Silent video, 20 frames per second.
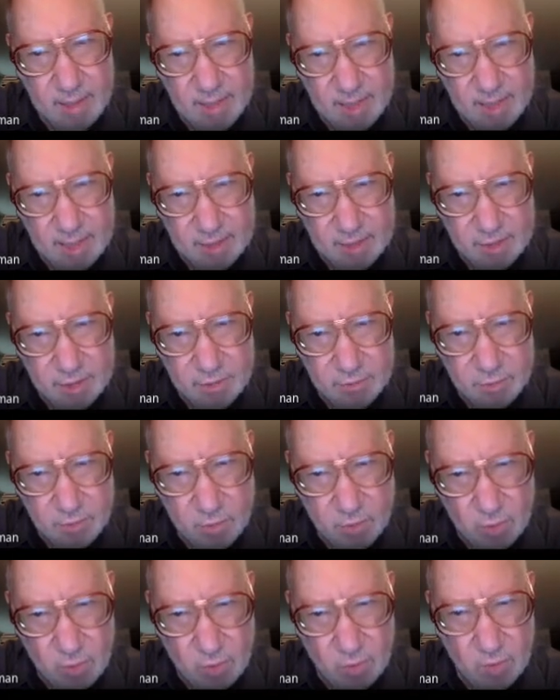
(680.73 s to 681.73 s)
as you
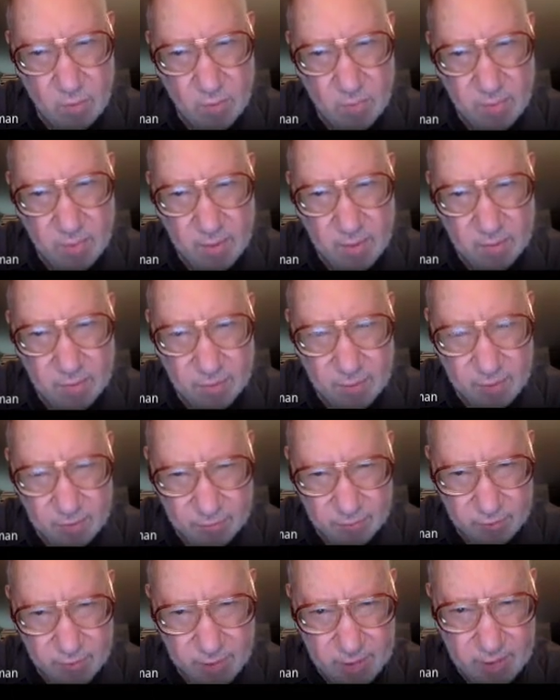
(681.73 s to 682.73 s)
know, if you
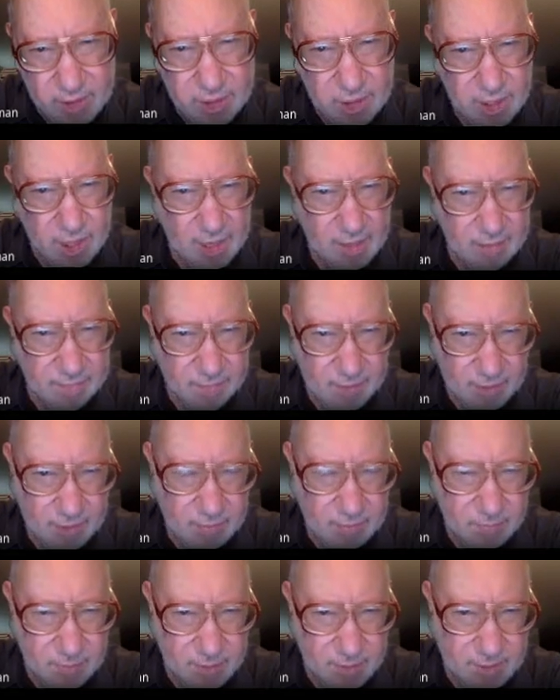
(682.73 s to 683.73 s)
differentiate a
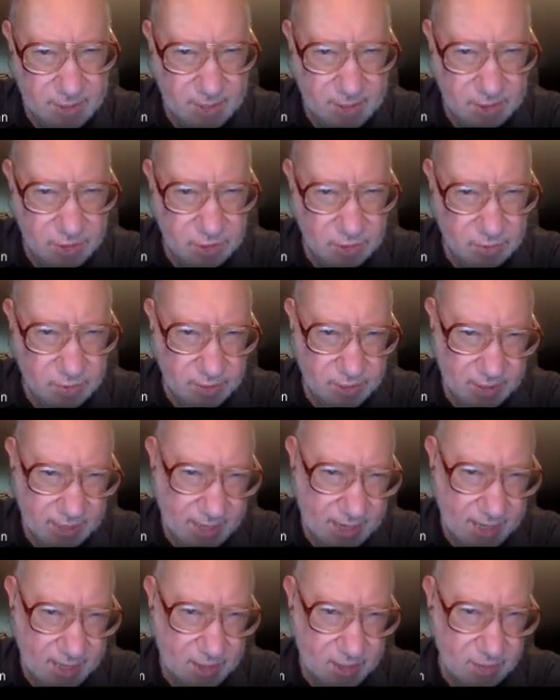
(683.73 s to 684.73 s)
vector potential in the
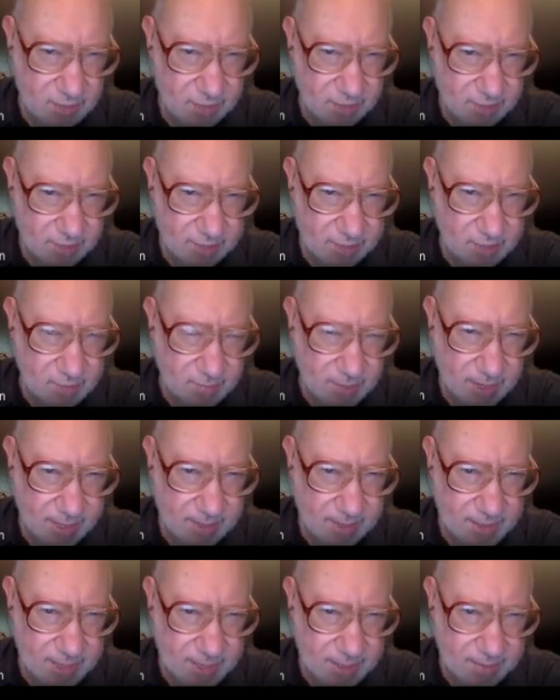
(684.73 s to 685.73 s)
case of
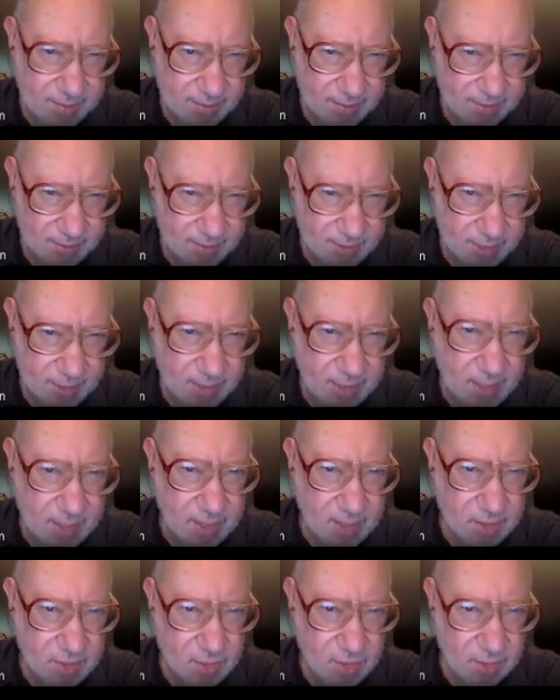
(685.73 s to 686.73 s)
electromagnetic theory,
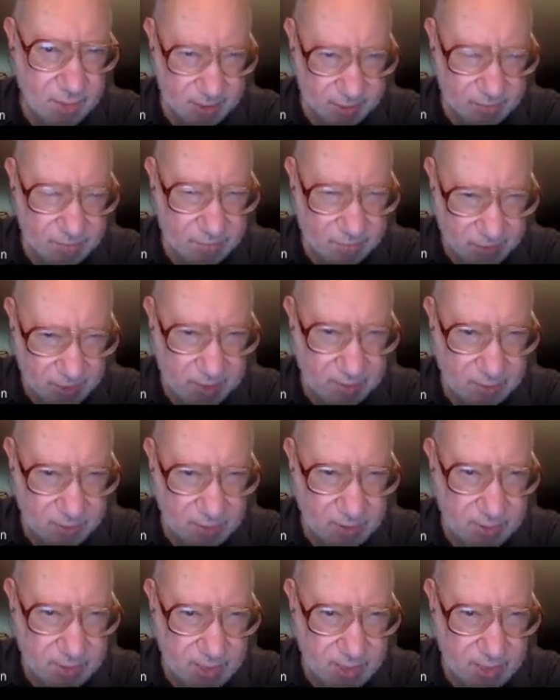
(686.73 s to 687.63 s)
you get the field.